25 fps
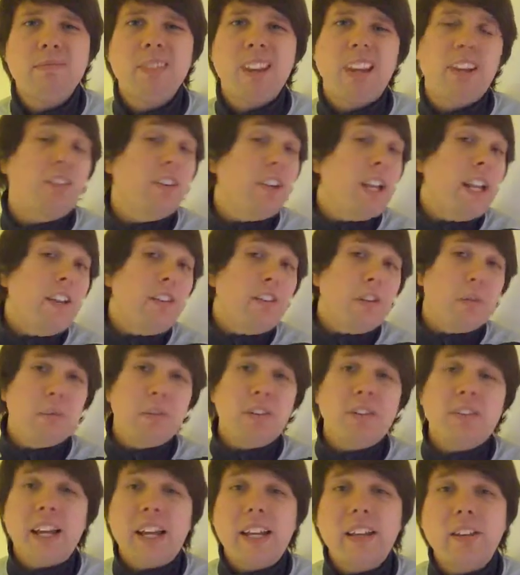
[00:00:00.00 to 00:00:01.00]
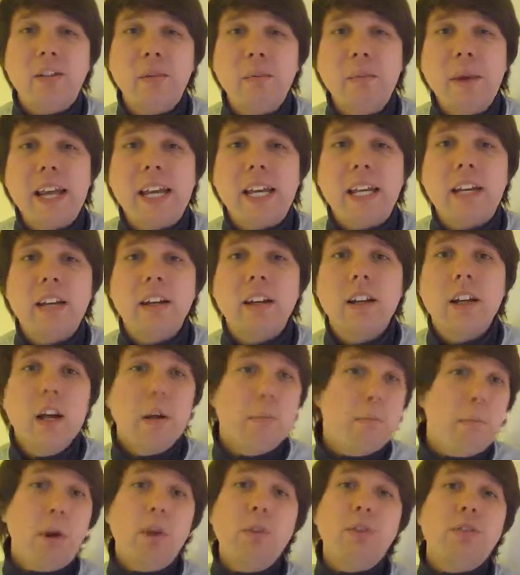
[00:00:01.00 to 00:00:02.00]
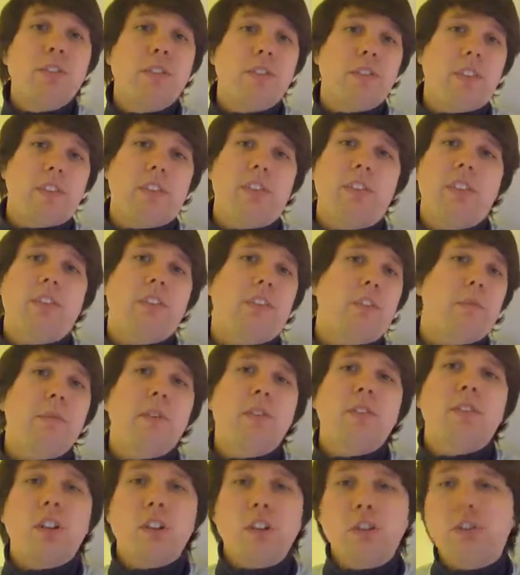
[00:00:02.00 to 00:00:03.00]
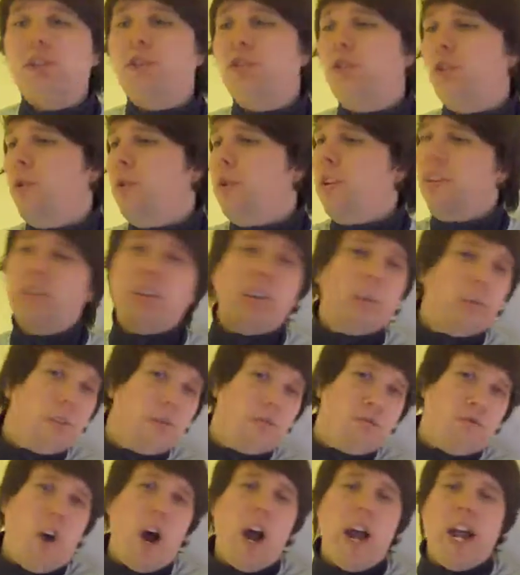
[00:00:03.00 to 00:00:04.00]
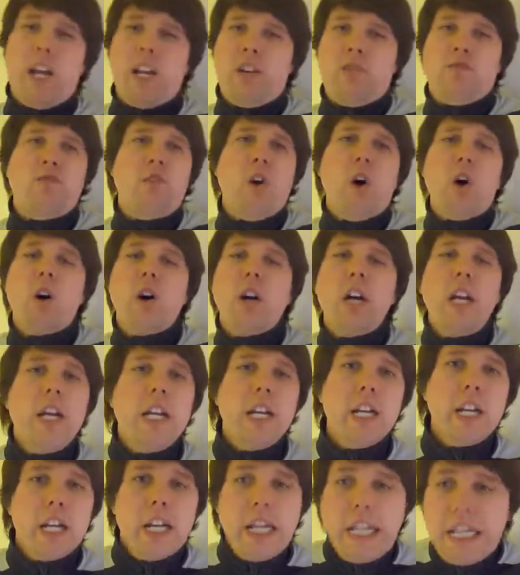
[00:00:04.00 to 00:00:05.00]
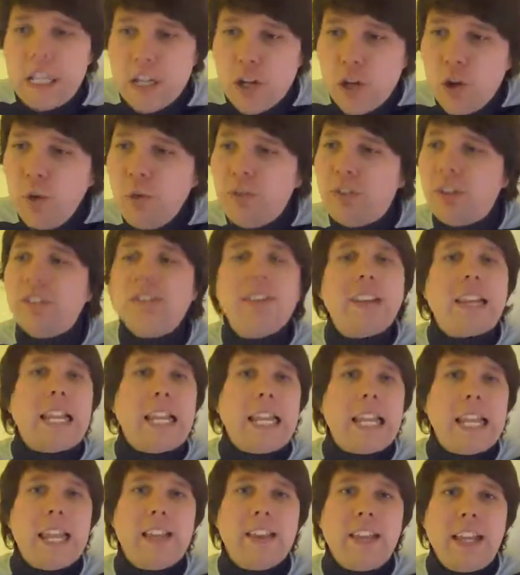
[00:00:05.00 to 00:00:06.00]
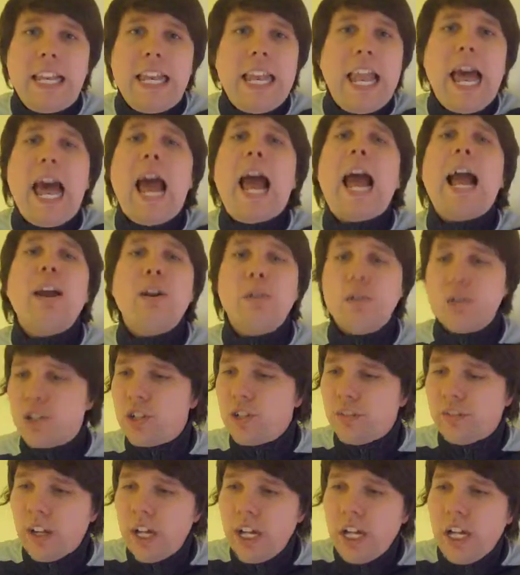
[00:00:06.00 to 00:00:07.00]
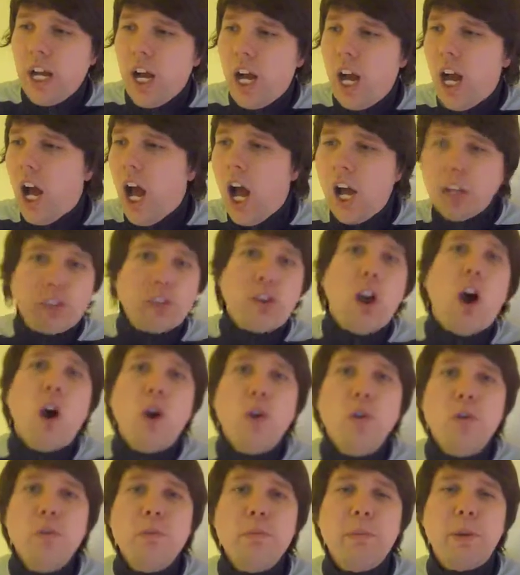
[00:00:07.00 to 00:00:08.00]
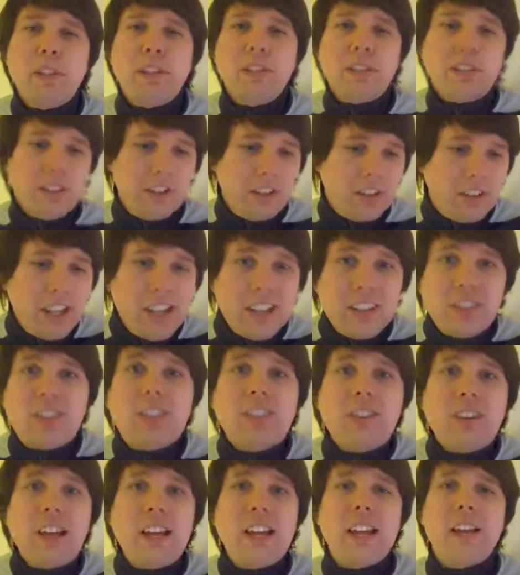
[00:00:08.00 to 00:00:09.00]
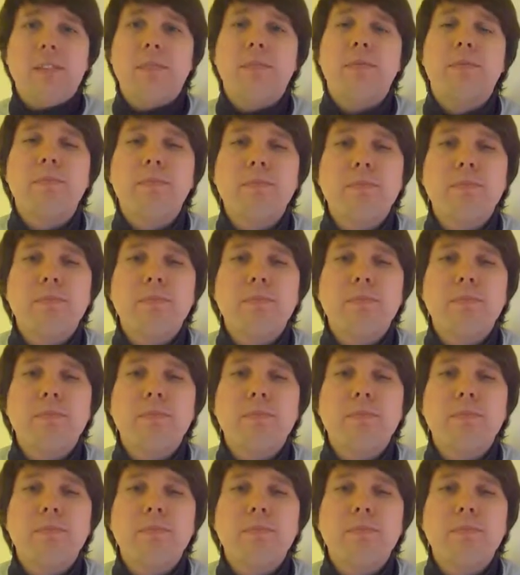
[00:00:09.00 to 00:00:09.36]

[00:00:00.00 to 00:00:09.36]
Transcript: It's an easy mistake to make. Most of the system is construed in terms of right and wrong. It uses the language of atonement and sin.